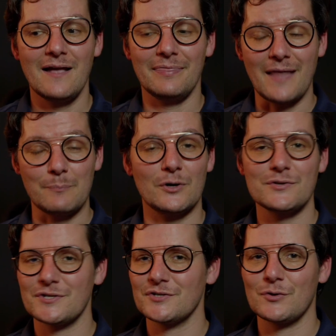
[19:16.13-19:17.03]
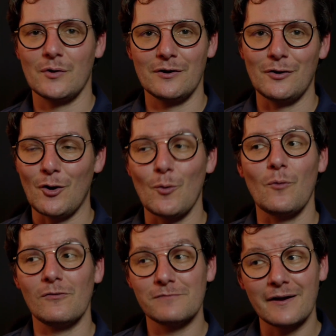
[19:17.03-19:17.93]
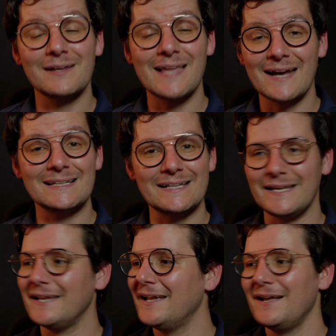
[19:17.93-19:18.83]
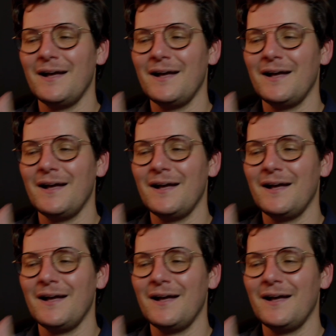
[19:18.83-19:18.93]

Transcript: that producer is going to know very likely